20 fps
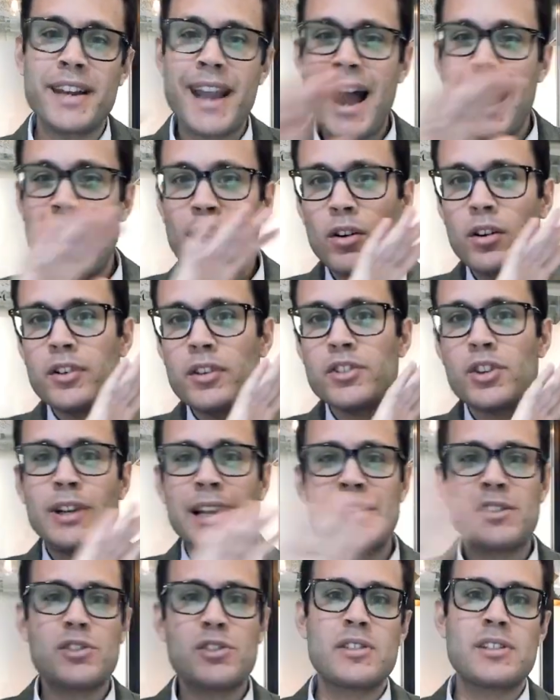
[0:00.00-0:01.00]
Now, so
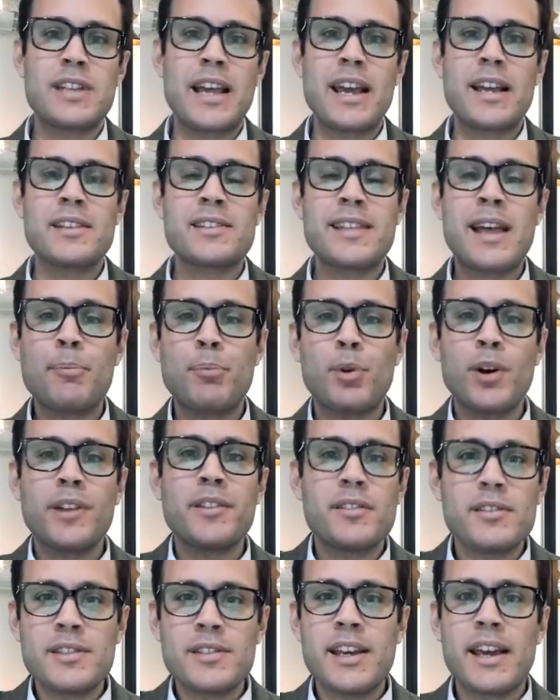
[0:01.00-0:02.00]
let's say step
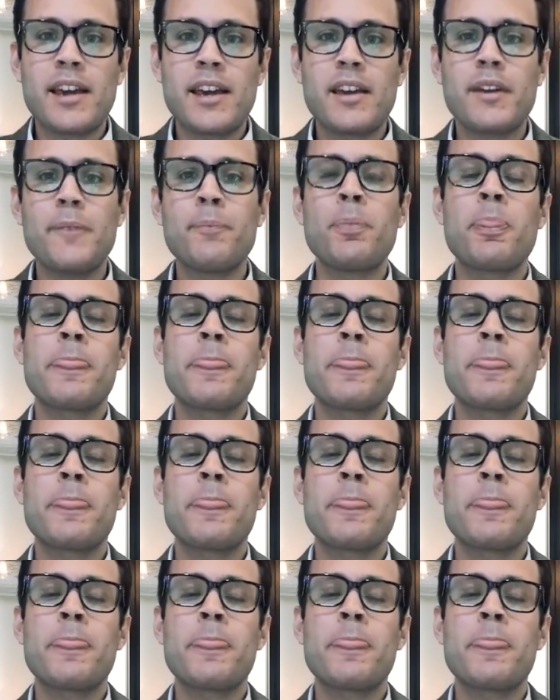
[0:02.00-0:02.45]
1, tick.